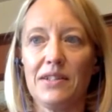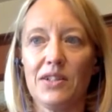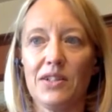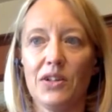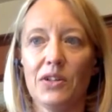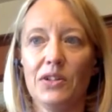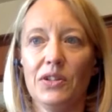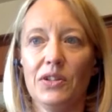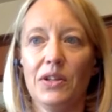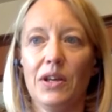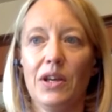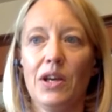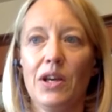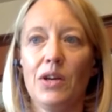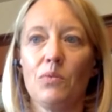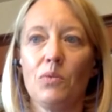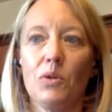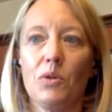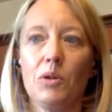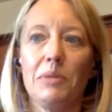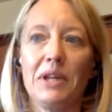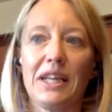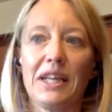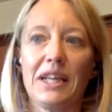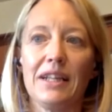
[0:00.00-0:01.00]
done
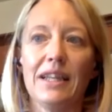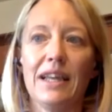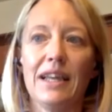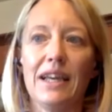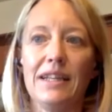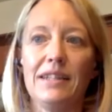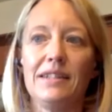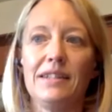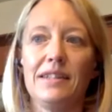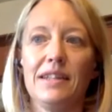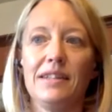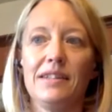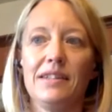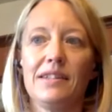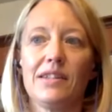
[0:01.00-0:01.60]
will be collated,